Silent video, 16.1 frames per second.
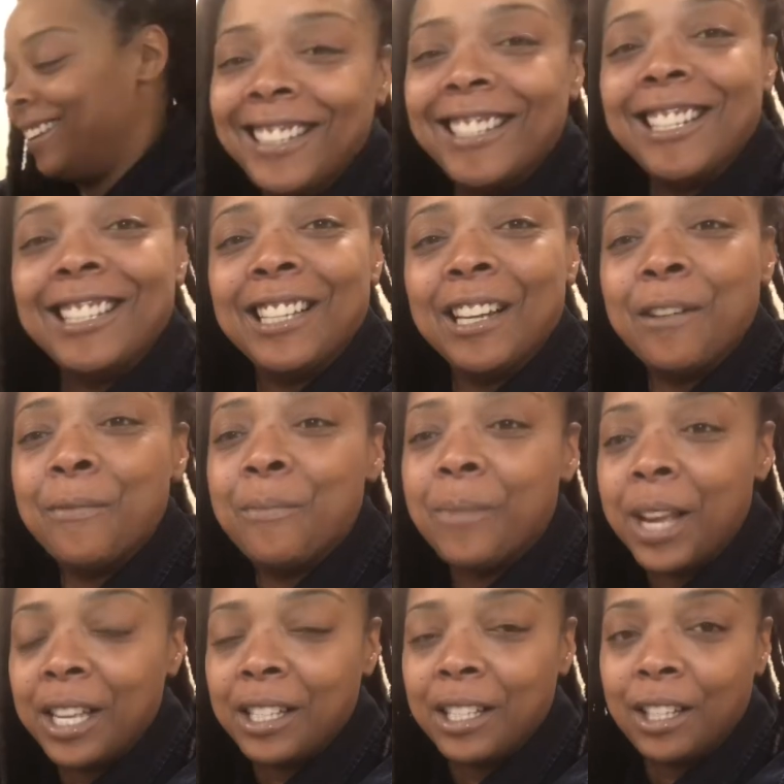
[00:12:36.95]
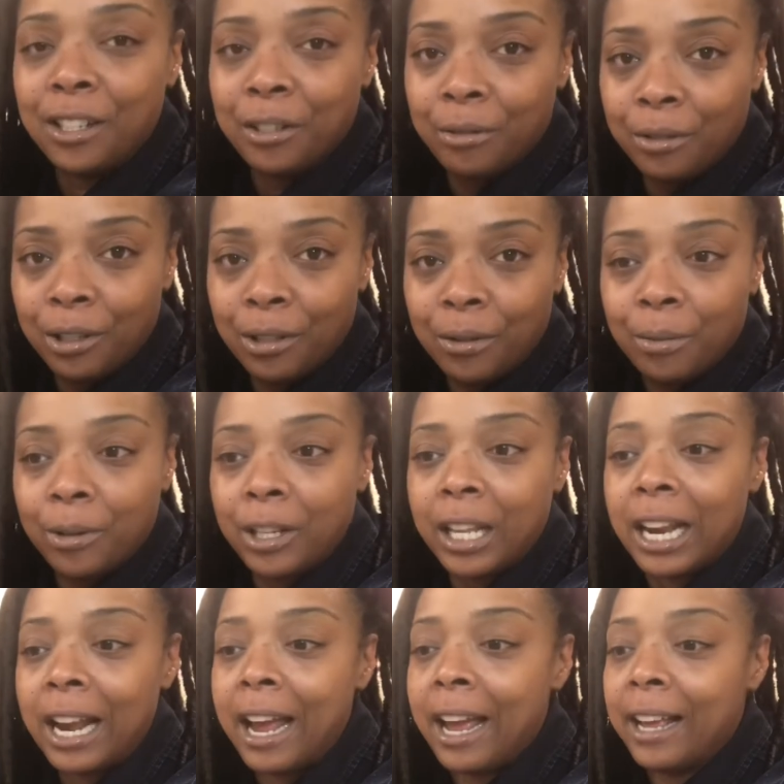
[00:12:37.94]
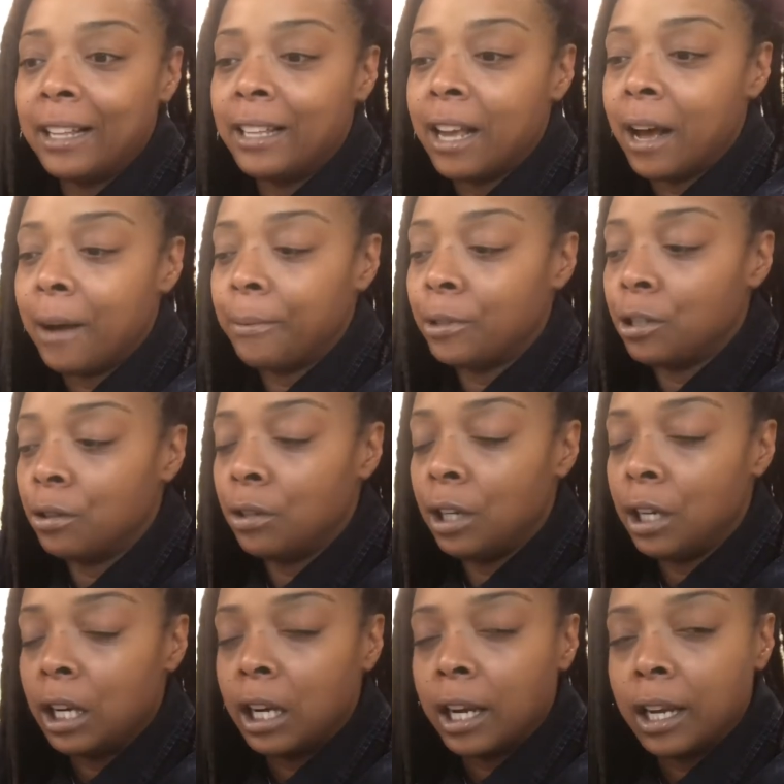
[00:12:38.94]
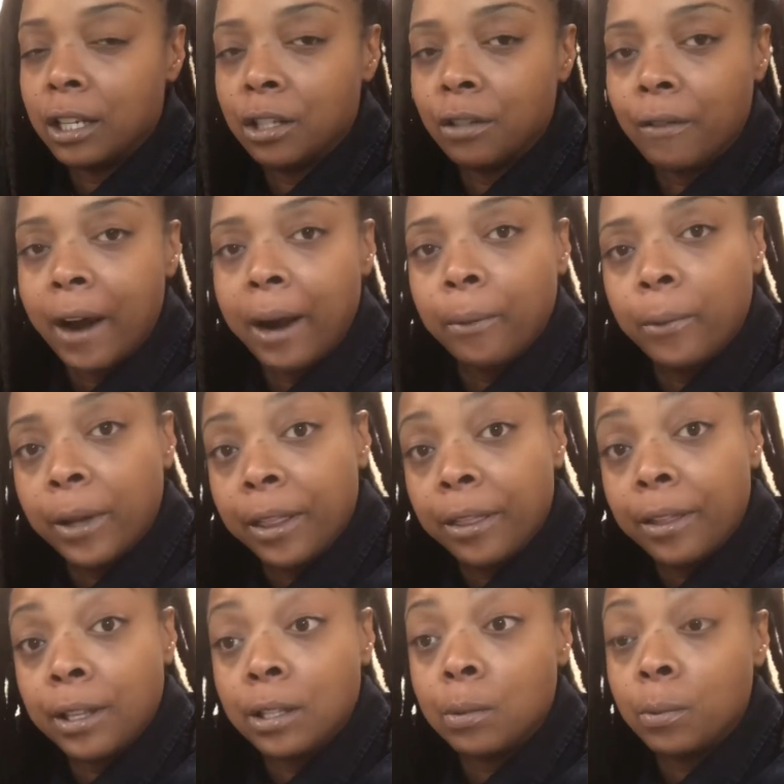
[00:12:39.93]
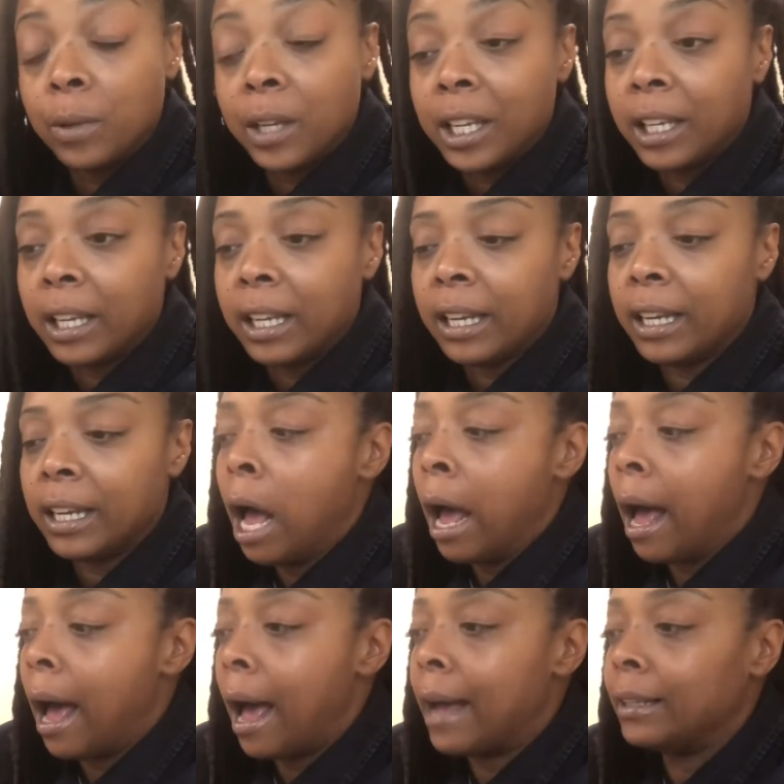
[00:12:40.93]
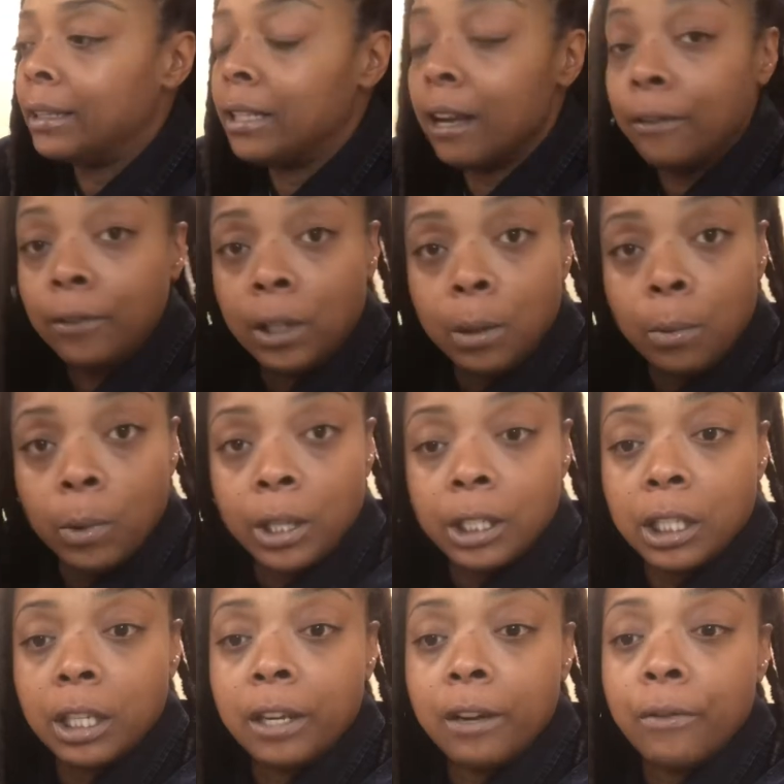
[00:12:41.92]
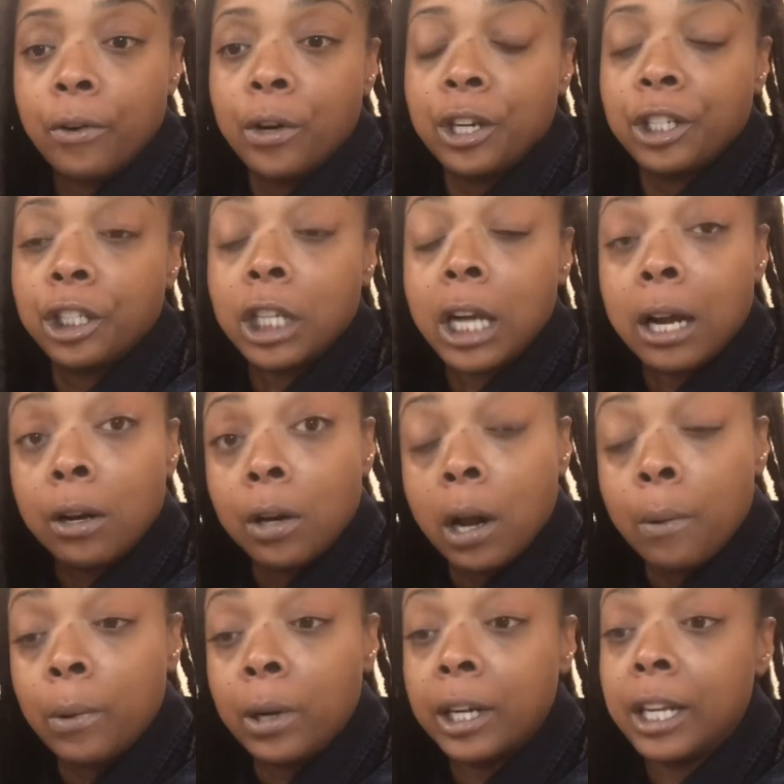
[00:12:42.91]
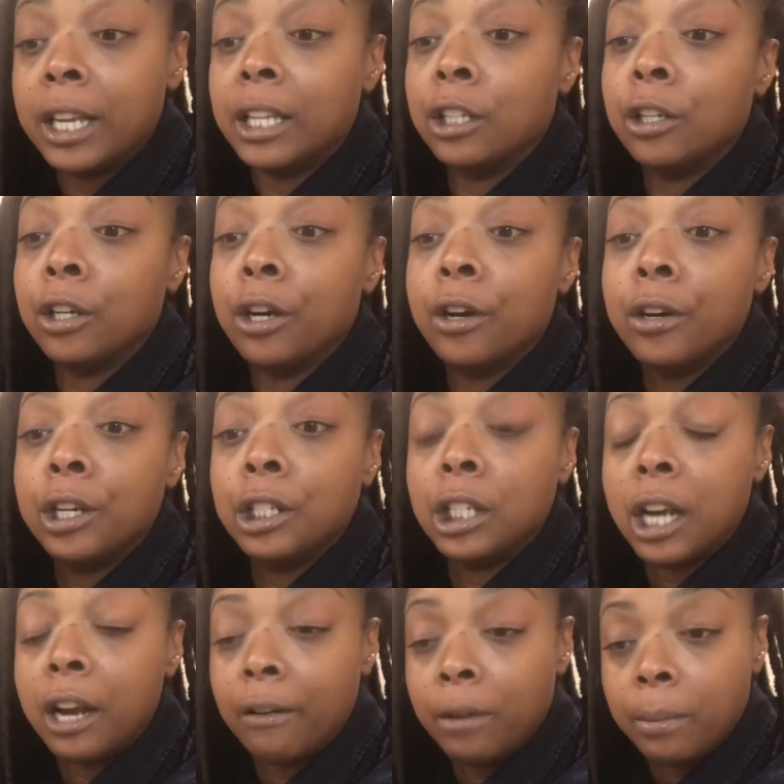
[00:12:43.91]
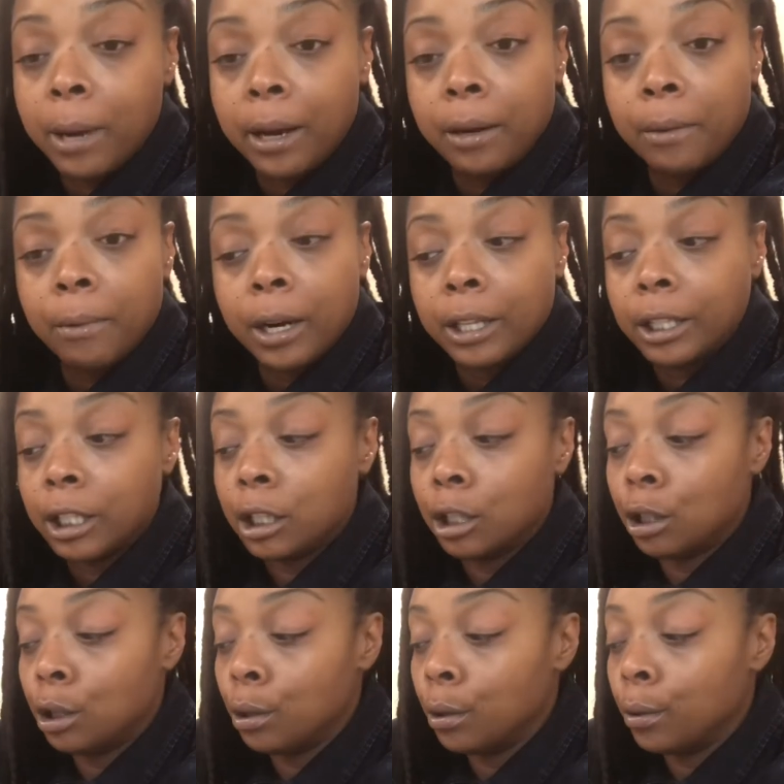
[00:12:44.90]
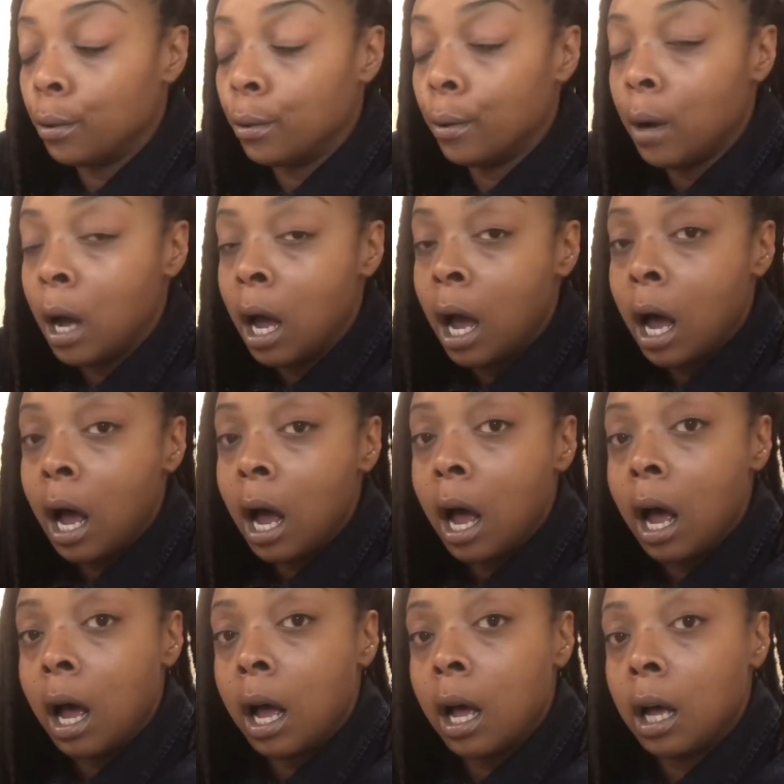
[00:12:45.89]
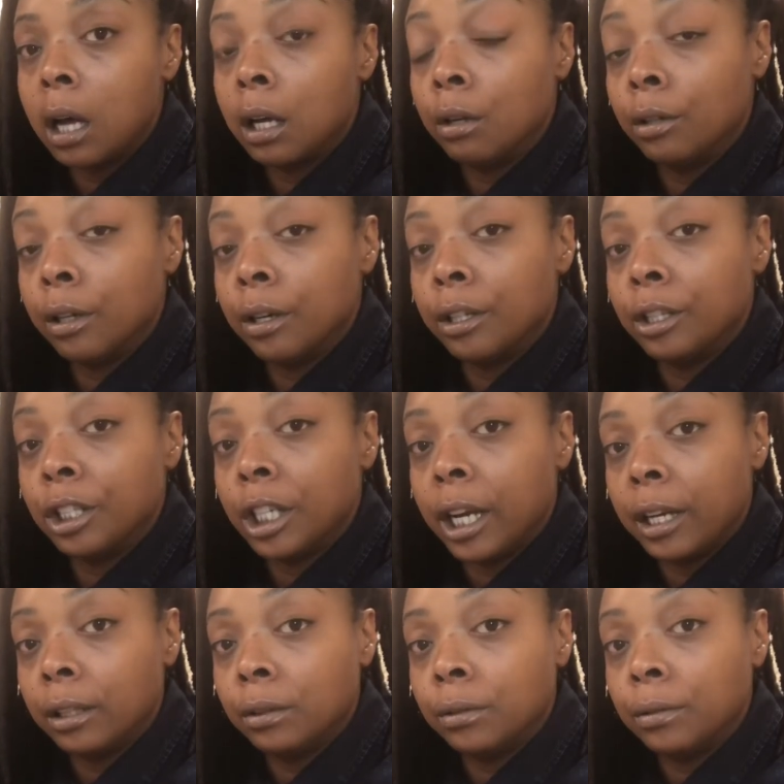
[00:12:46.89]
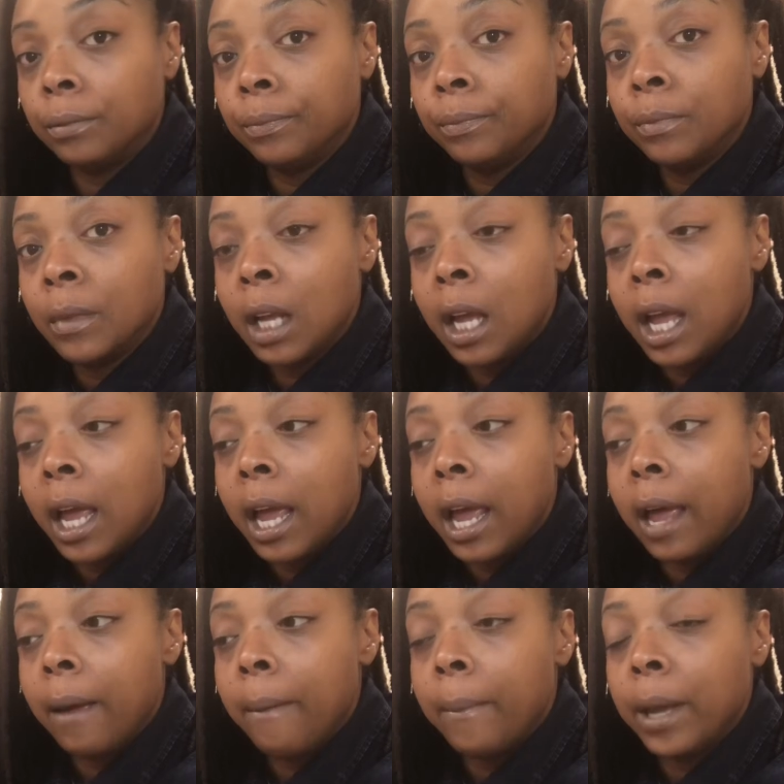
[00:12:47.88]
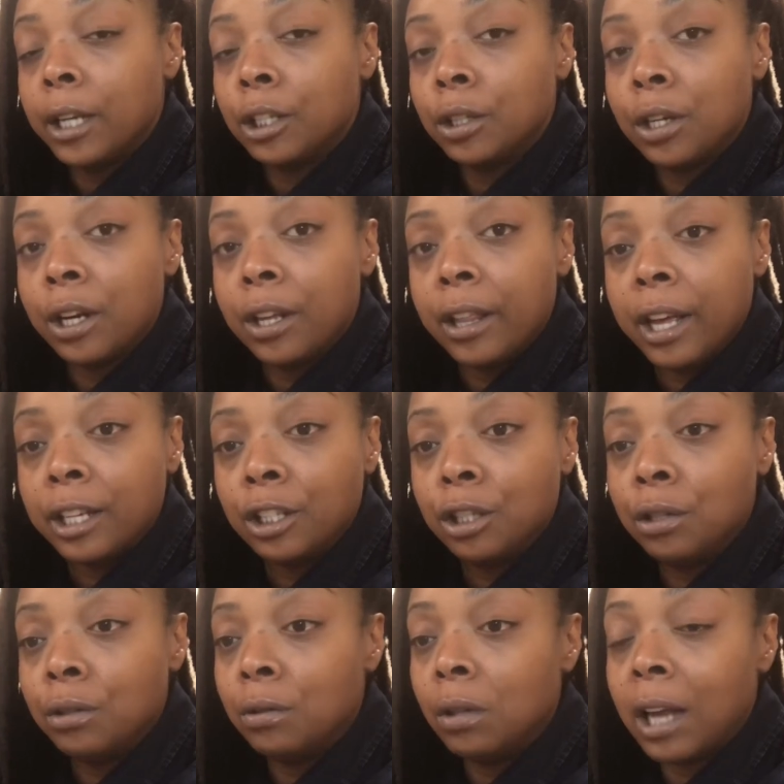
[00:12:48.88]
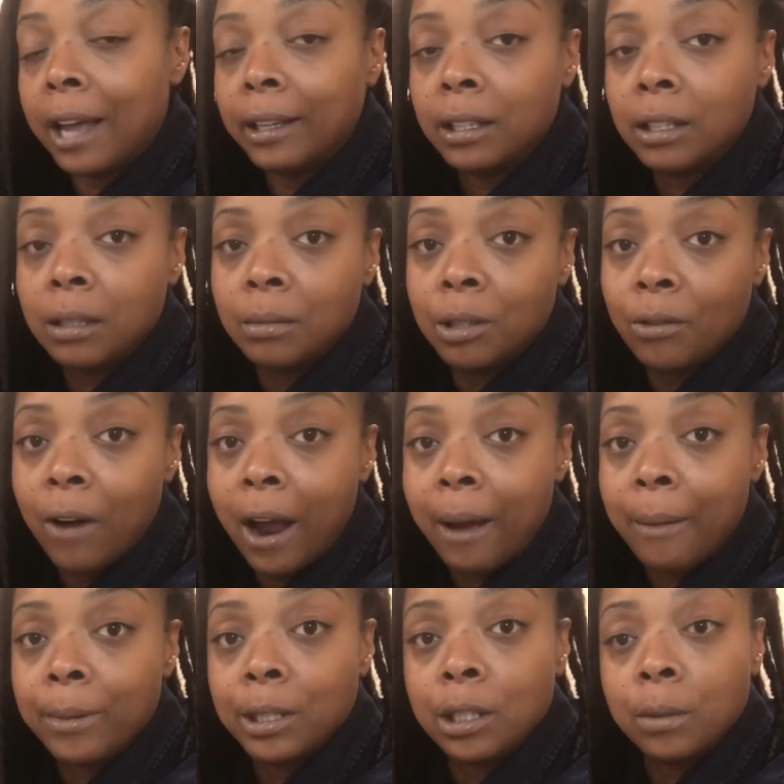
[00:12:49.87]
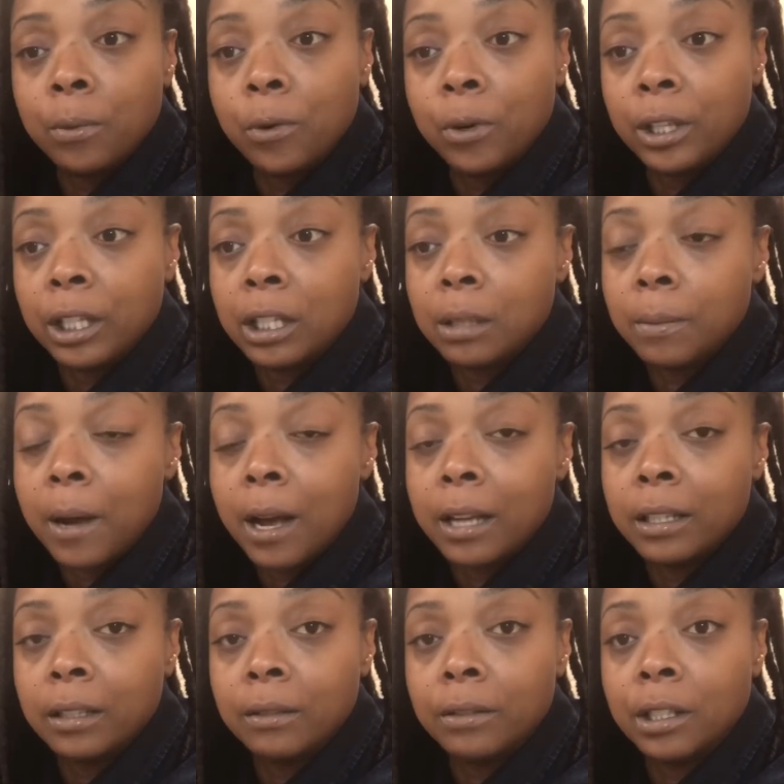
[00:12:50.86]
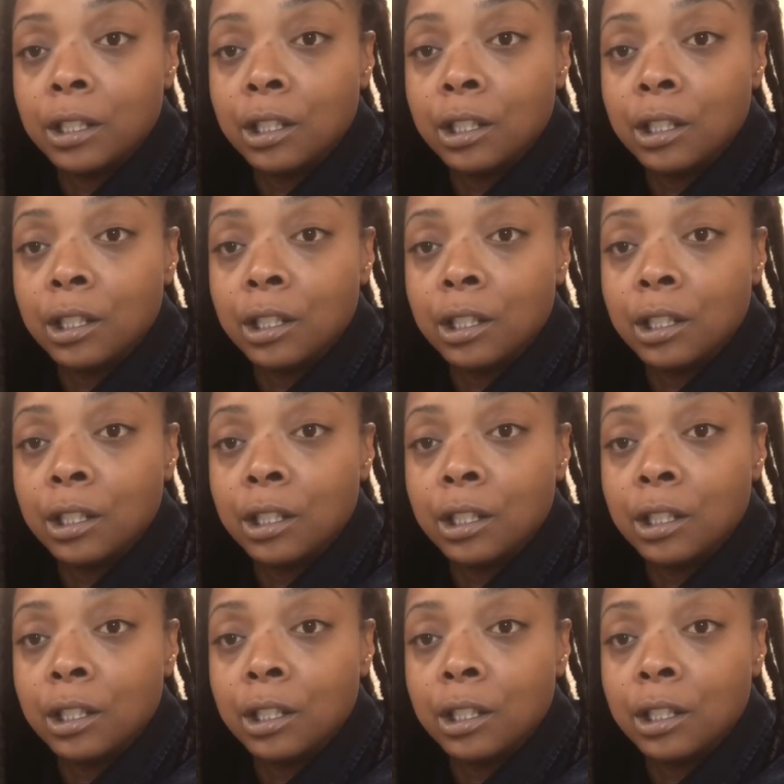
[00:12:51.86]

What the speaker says: She's an amazing YouTuber that I had the opportunity to interact with this weekend. I definitely want to give her a shout. I want to encourage everybody watching to go to her channel and make sure that you like and subscribe and support this positive